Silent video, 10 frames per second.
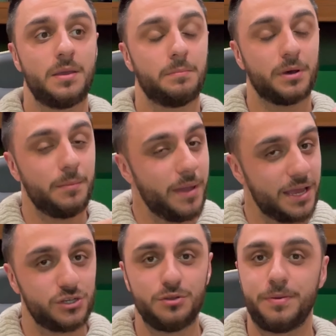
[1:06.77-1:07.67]
But
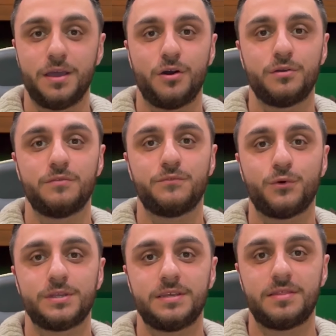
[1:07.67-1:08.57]
imagine you pay
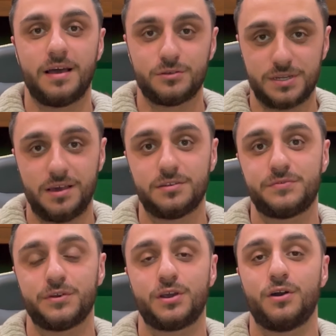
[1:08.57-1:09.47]
$114,000
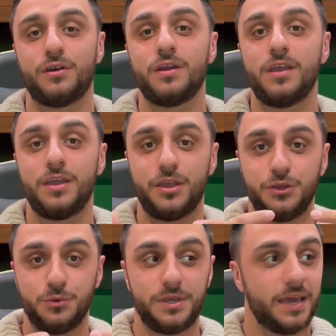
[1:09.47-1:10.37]
for a car,
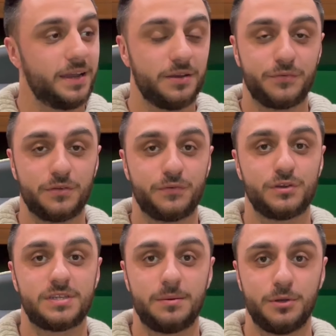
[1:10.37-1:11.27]
you get in it for the
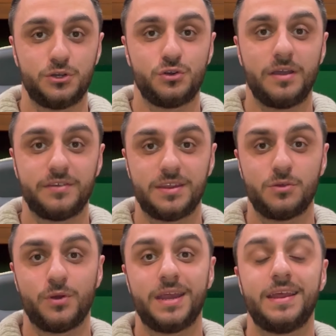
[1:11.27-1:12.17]
first time, you're driving in the
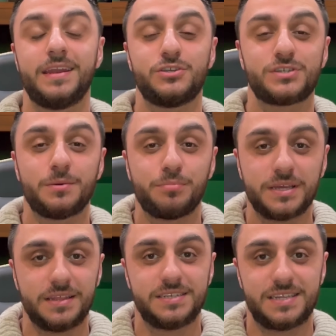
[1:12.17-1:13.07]
rain, and it just
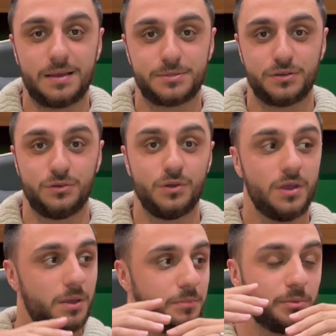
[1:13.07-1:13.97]
completely stops on you.
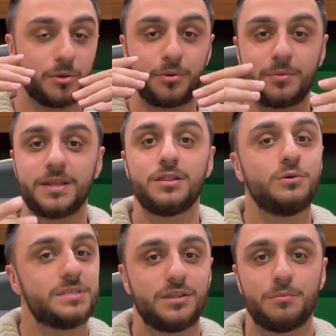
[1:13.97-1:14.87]
People are probably
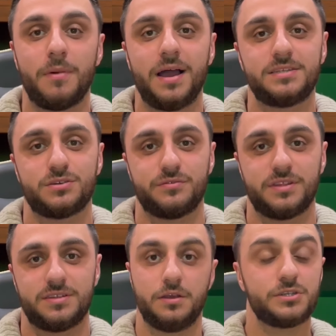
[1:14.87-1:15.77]
losing their minds over
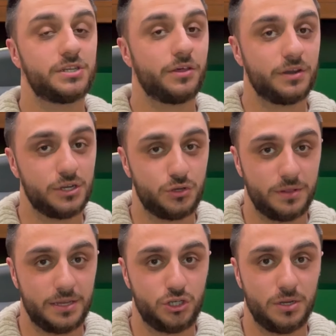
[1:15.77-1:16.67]
this. Here's another issue
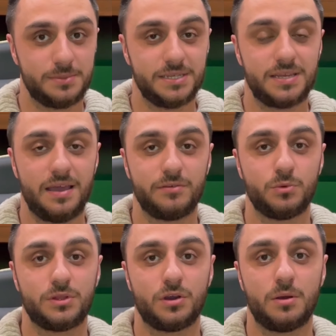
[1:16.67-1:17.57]
that GMC is having
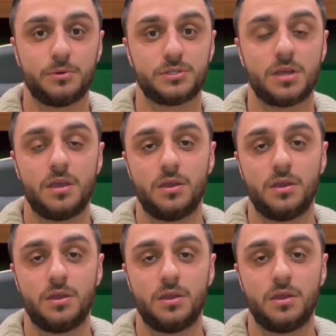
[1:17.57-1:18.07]
with their Hummers.